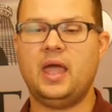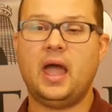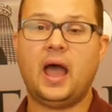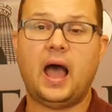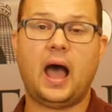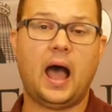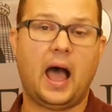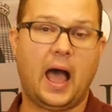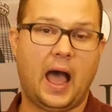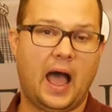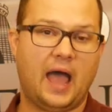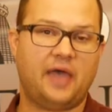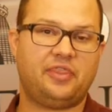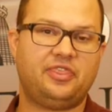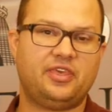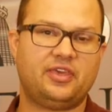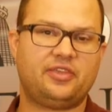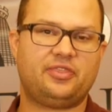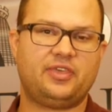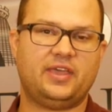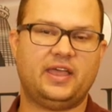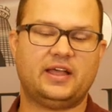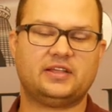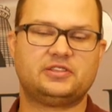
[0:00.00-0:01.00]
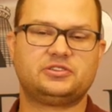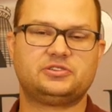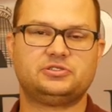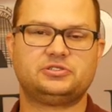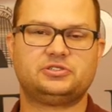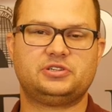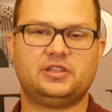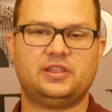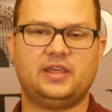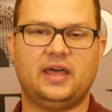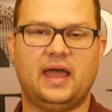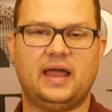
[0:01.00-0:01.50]
I, I think the answer
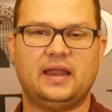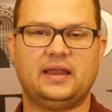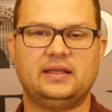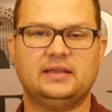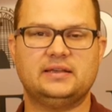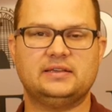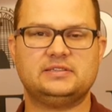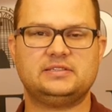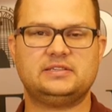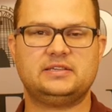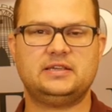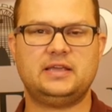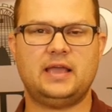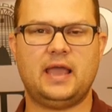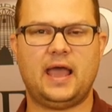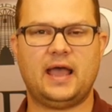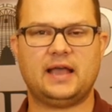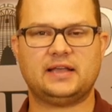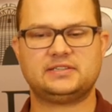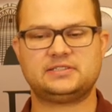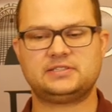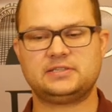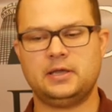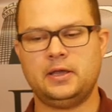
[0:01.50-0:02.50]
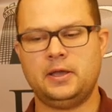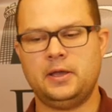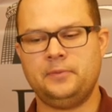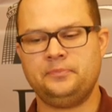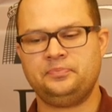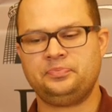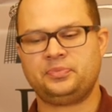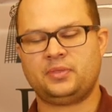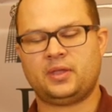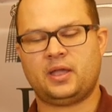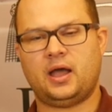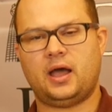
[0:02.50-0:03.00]
to that is yes.
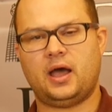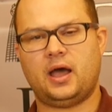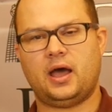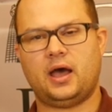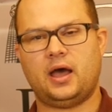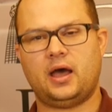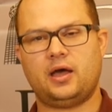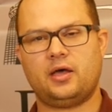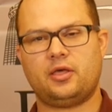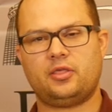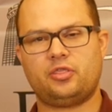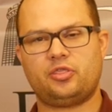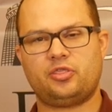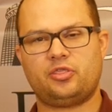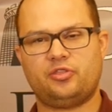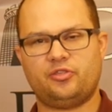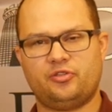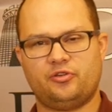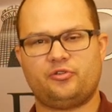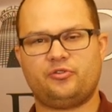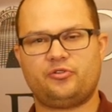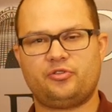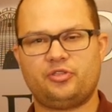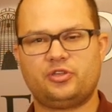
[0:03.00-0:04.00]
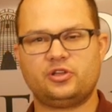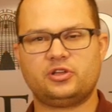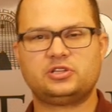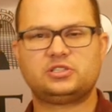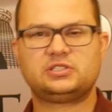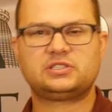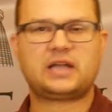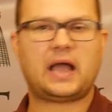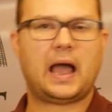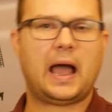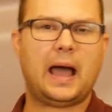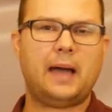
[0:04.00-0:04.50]
Uh, the,
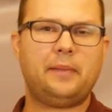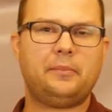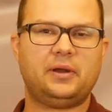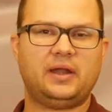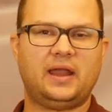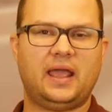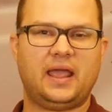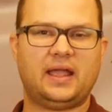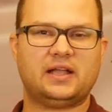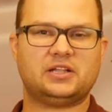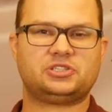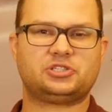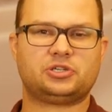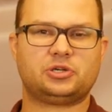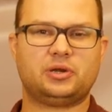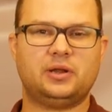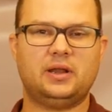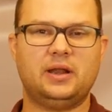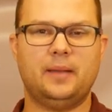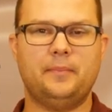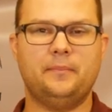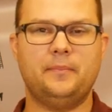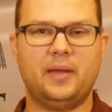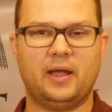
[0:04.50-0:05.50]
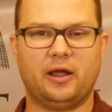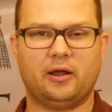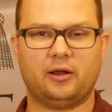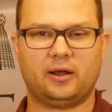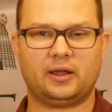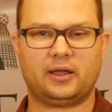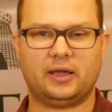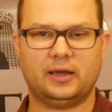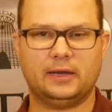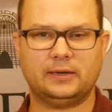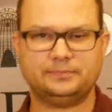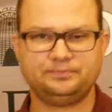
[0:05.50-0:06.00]
the common answer in
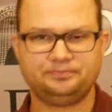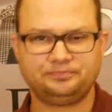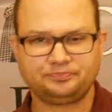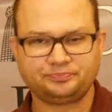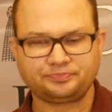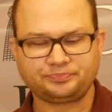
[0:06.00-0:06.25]
America